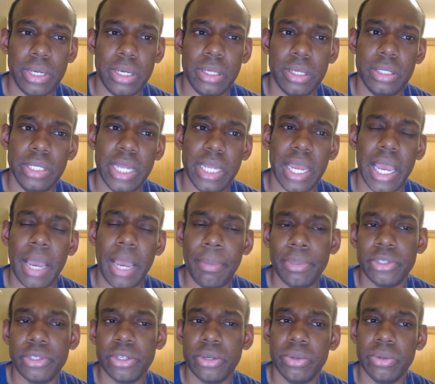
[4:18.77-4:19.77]
Yeah,
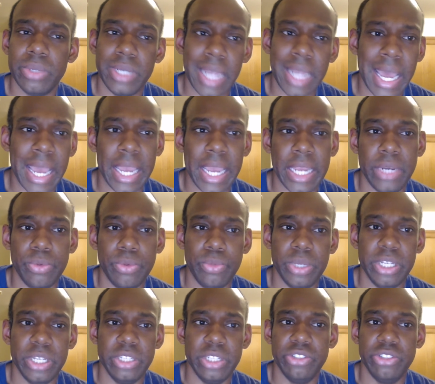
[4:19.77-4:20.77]
episode 9,
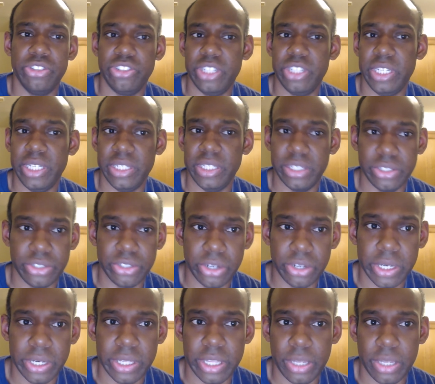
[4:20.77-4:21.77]
when she
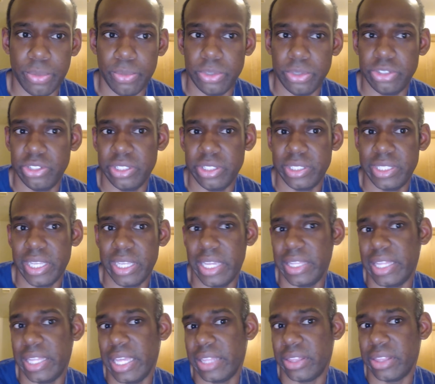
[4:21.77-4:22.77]
deserted them, when she
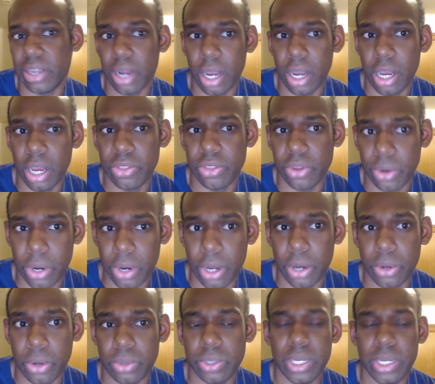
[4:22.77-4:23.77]
said that they're on their
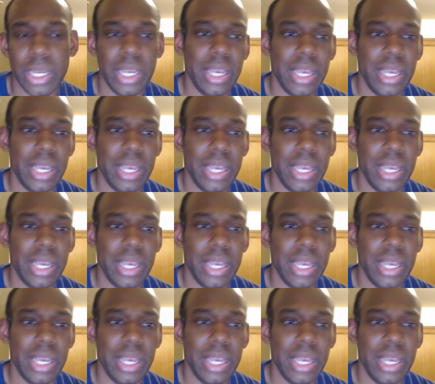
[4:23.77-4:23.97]
own.